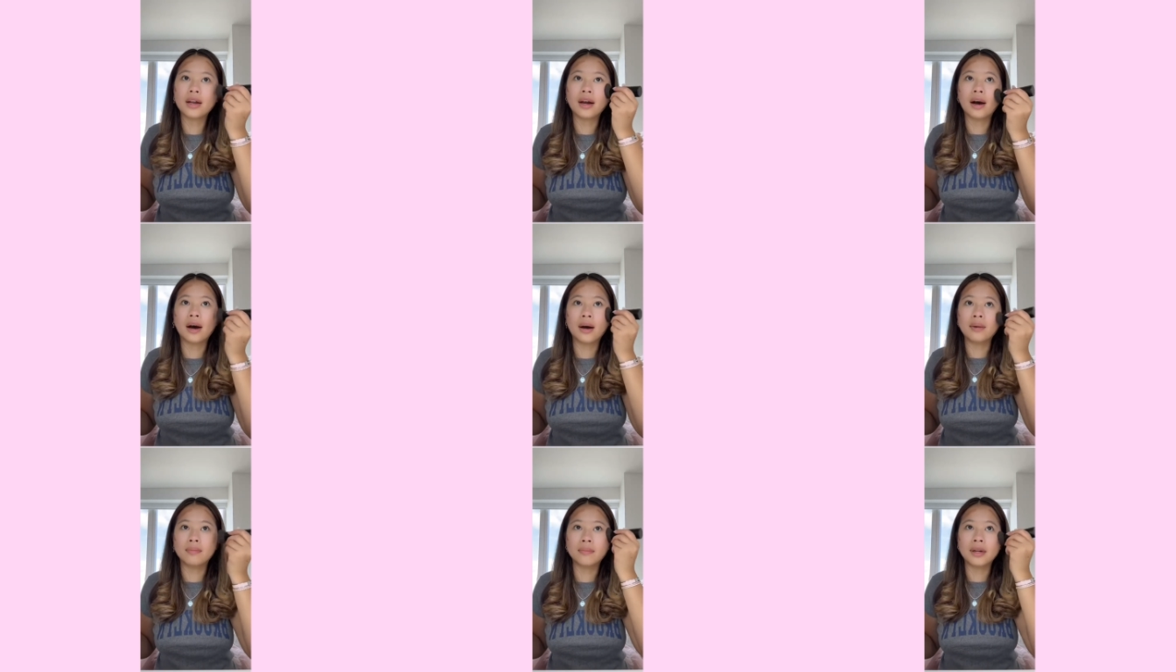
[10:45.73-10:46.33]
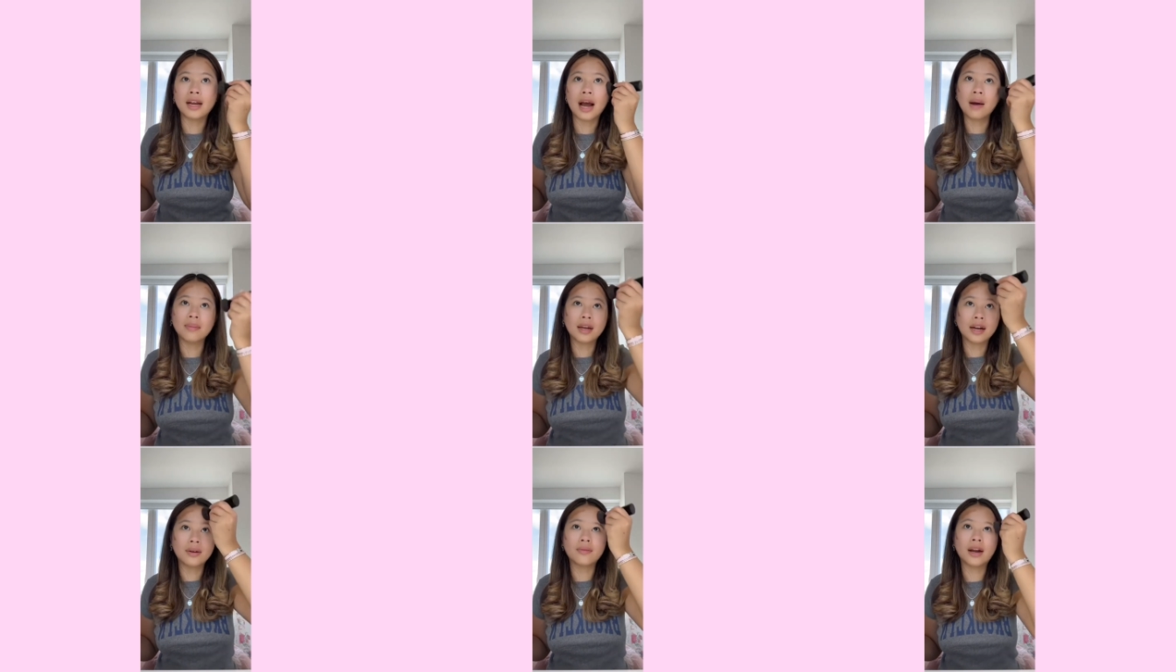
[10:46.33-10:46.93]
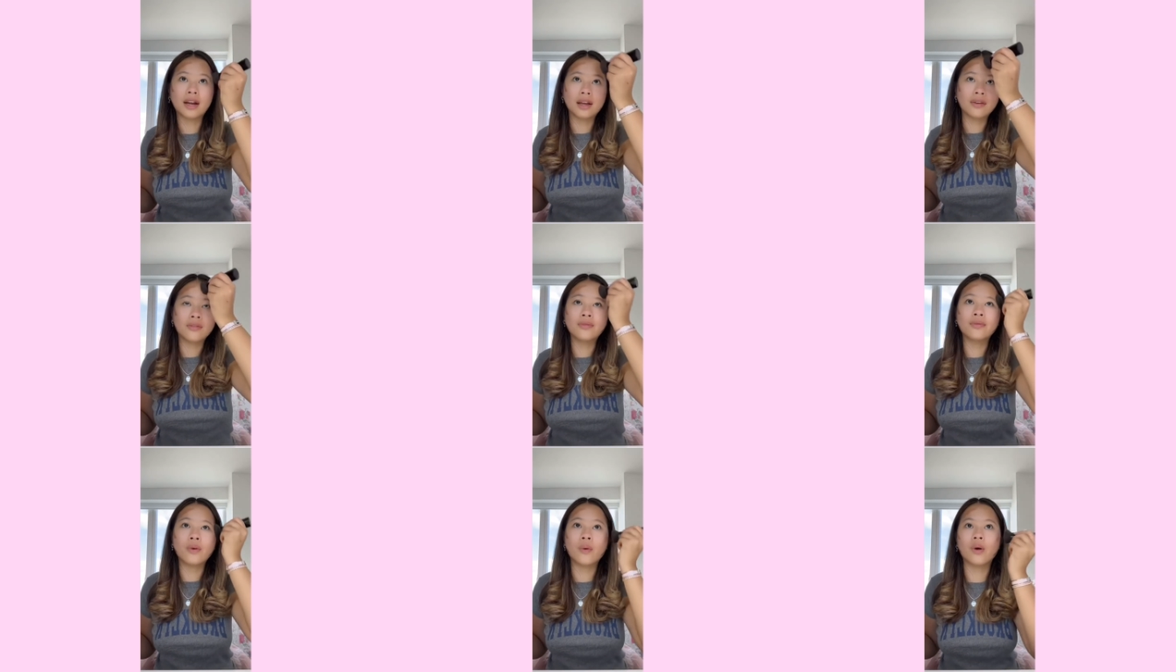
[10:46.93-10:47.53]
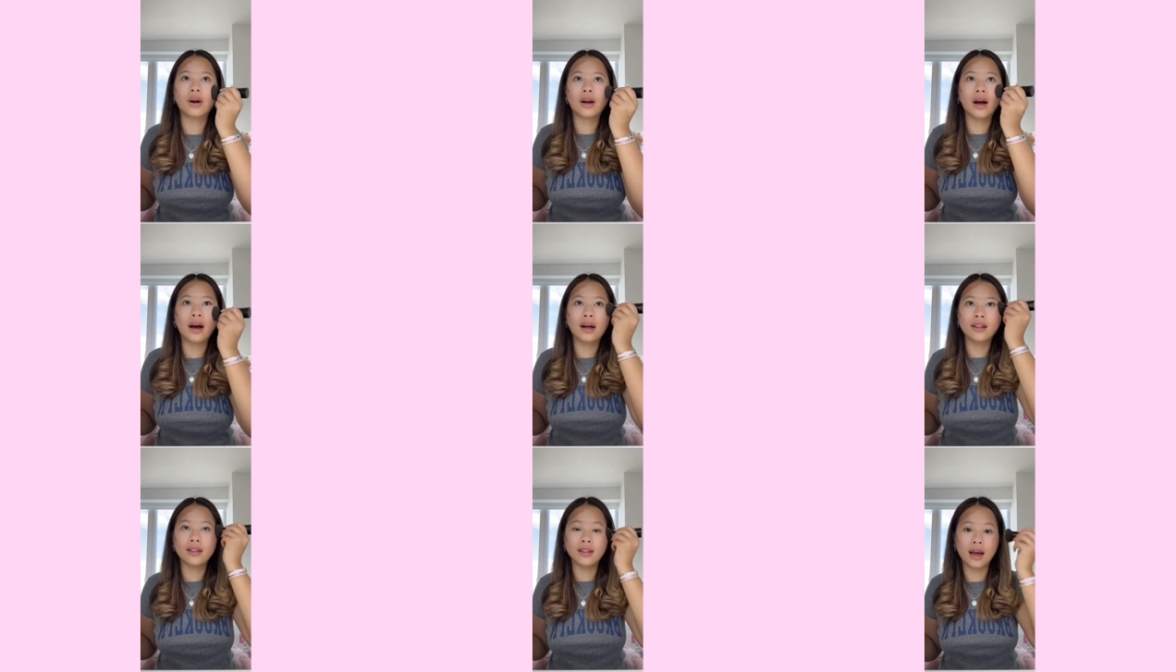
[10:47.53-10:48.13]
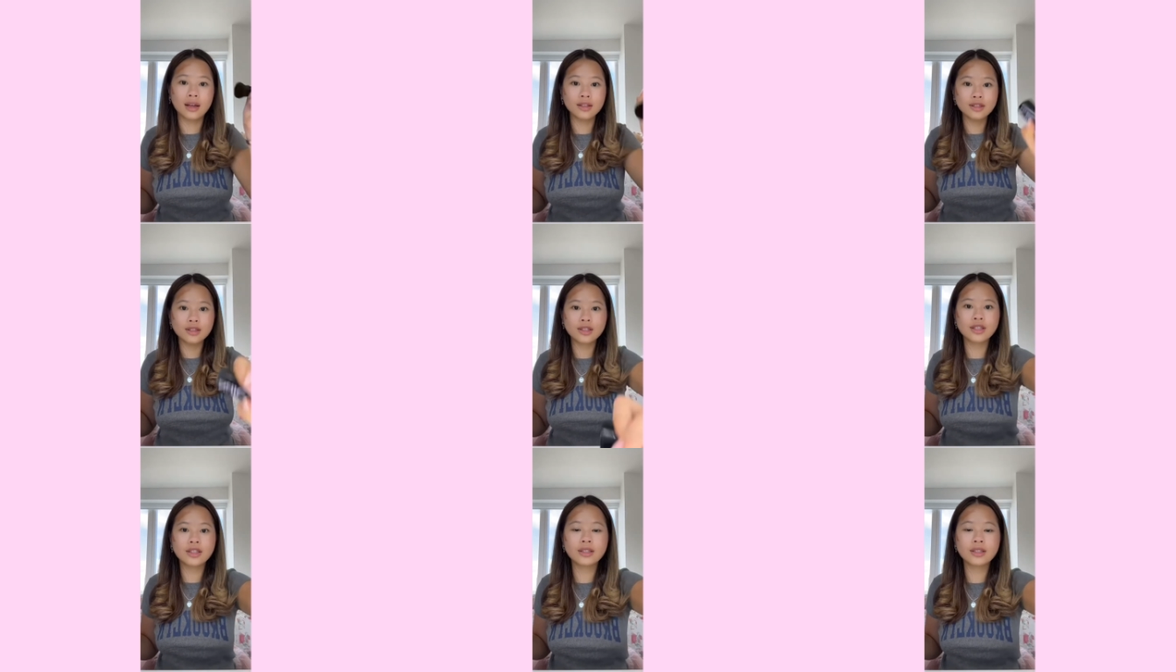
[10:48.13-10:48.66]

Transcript: But now I'm getting ready for a lunch.